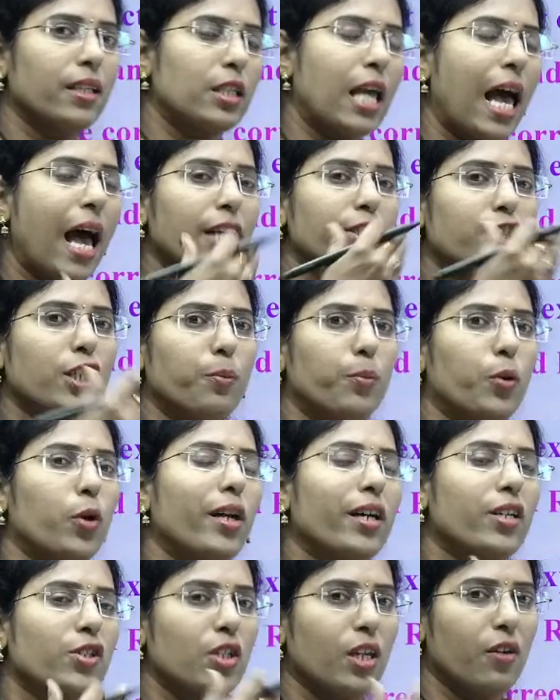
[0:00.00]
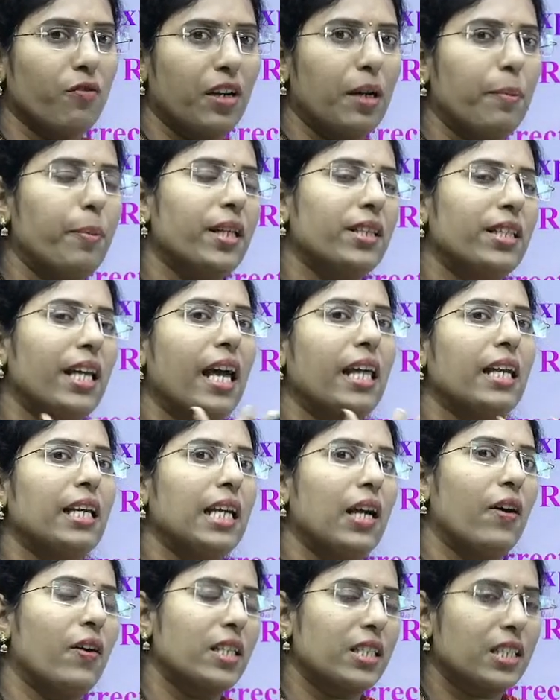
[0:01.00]
acid production will be there in
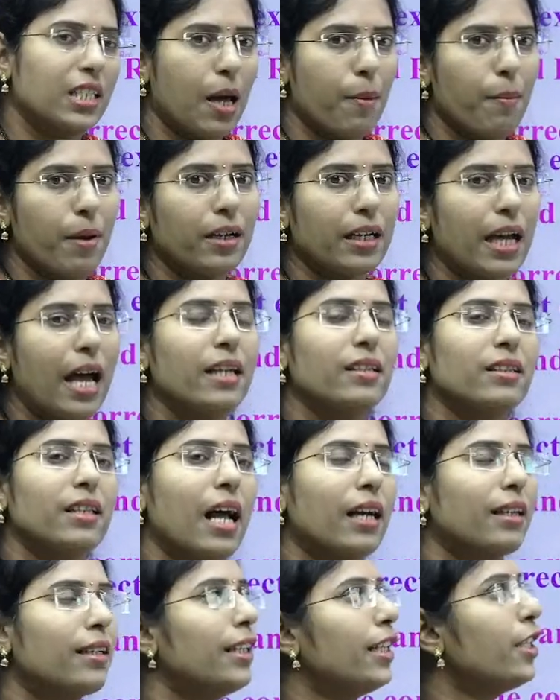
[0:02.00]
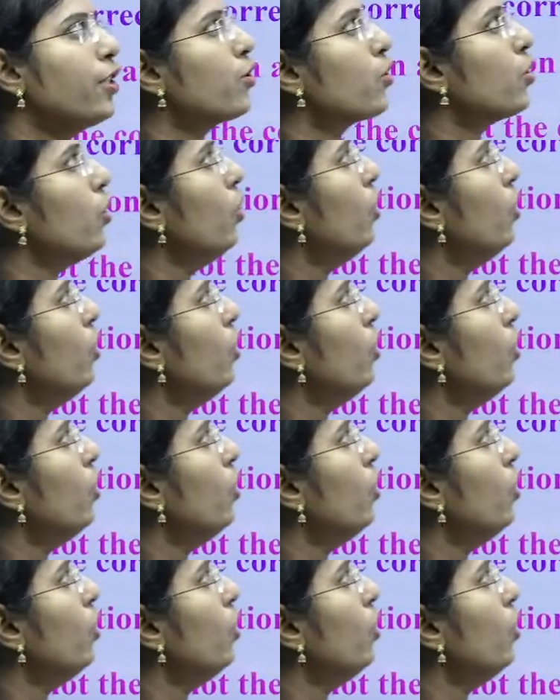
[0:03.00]
our stomach and that leads to